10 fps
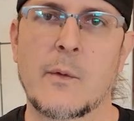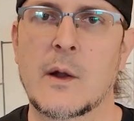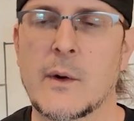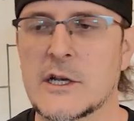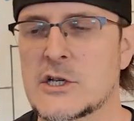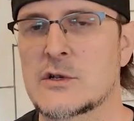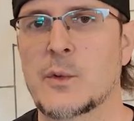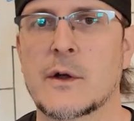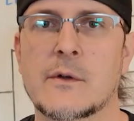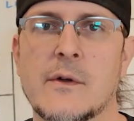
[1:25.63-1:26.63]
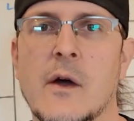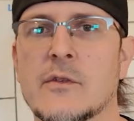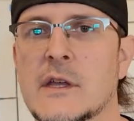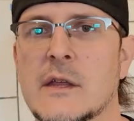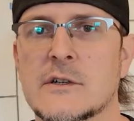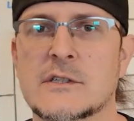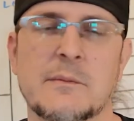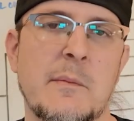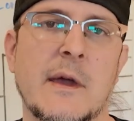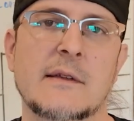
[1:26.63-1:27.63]
We don't want to choose one over the other
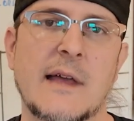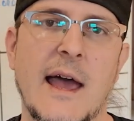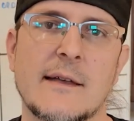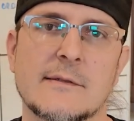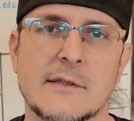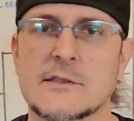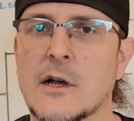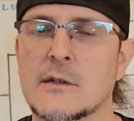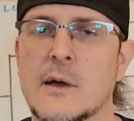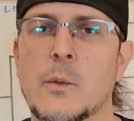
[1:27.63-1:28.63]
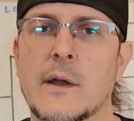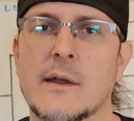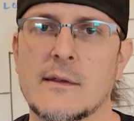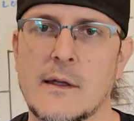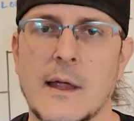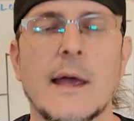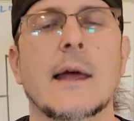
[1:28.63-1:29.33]
simply because it has salt and one doesn't.